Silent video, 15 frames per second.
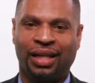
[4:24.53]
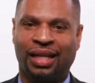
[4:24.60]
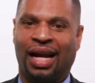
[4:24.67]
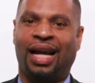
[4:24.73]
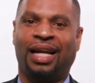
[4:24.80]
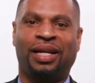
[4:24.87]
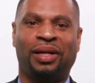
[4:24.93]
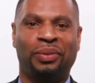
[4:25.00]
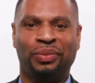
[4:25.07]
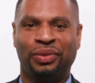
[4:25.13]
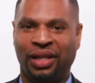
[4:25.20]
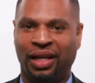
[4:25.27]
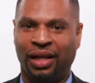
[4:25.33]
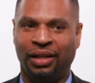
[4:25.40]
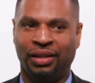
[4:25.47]
The guy
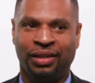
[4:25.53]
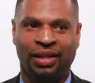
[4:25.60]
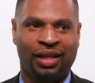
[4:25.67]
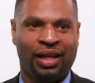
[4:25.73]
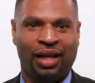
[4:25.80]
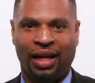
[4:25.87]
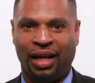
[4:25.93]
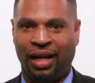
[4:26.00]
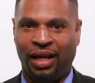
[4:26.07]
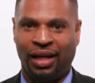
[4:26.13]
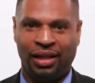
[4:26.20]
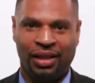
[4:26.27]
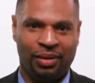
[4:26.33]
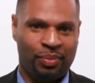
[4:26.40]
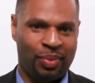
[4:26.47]
comes in
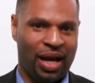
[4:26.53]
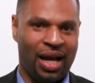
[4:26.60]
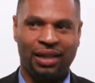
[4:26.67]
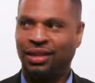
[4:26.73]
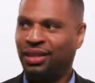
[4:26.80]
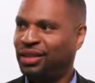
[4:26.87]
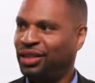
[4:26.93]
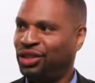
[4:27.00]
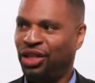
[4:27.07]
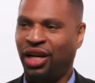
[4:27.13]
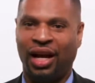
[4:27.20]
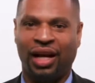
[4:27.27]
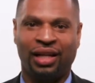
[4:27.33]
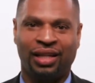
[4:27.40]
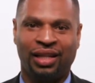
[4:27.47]
and he passes the
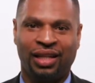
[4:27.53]
check